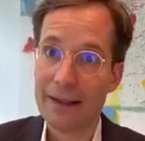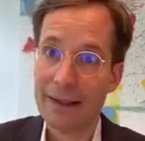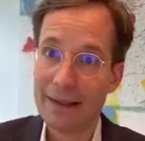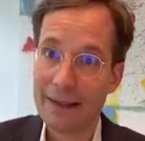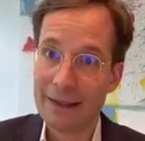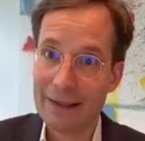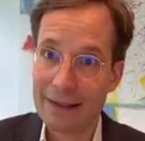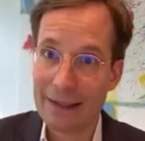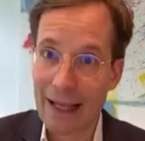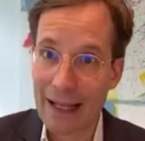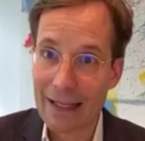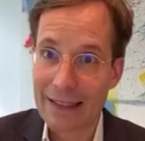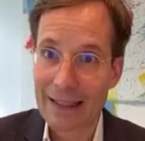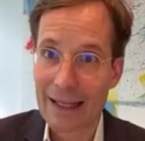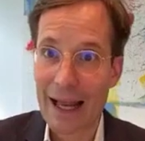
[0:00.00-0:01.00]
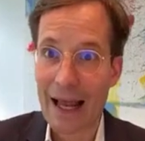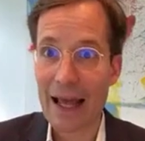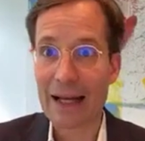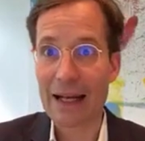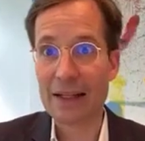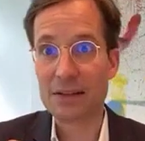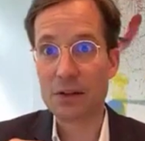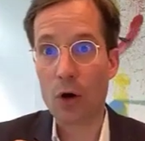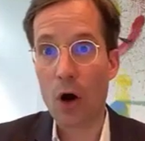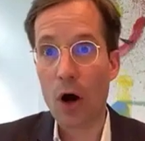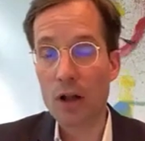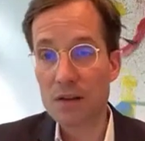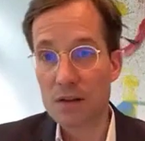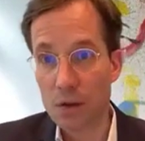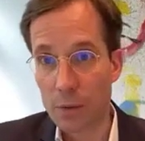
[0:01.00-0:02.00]
that had as a
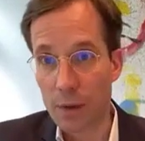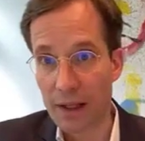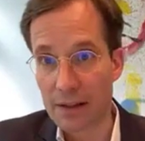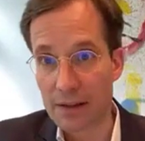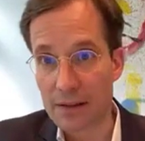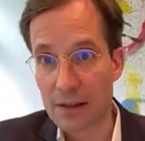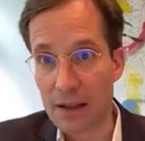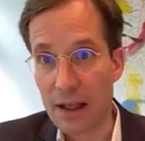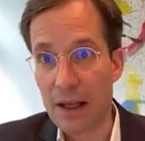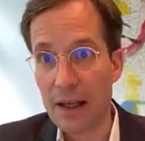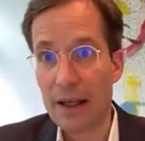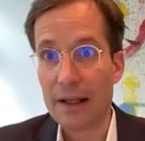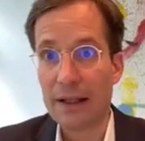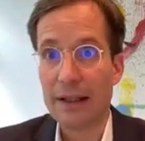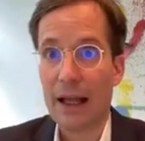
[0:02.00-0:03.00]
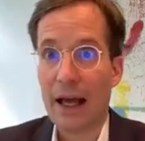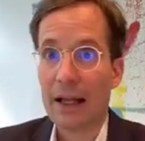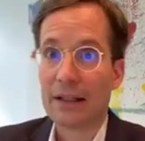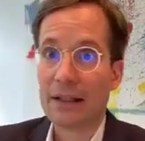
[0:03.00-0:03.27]
consequence that